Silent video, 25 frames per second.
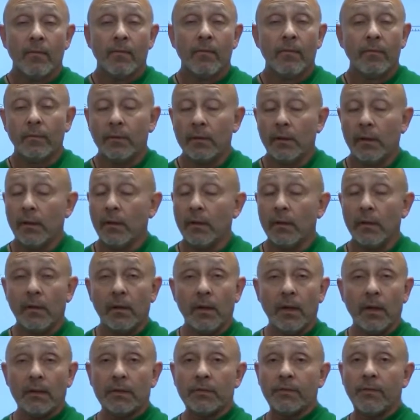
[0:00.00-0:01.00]
you know,
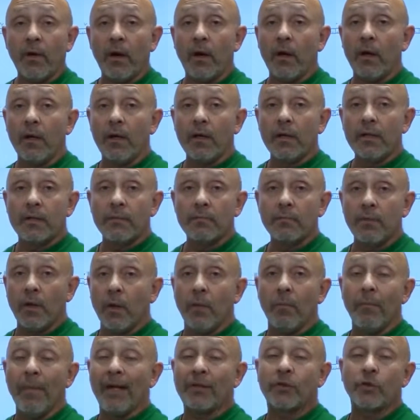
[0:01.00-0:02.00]
uh, as far as you
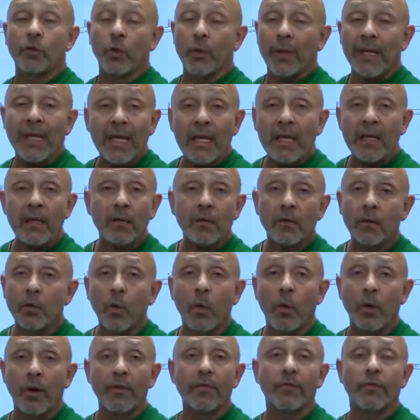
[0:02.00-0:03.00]
know, Metro E
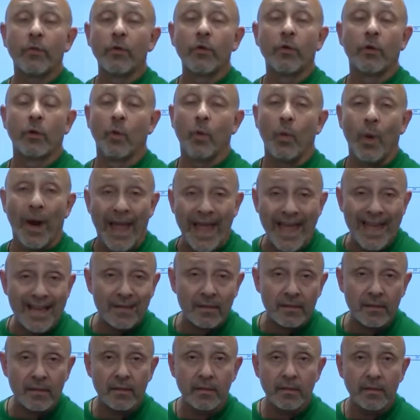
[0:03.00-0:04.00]
going through your
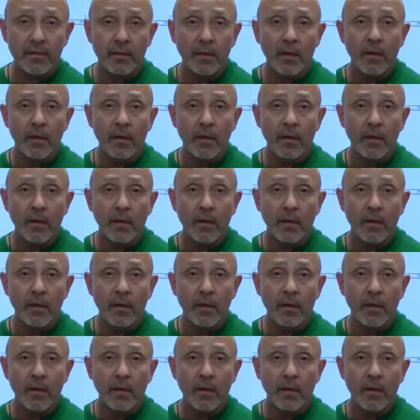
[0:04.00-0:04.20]
WANs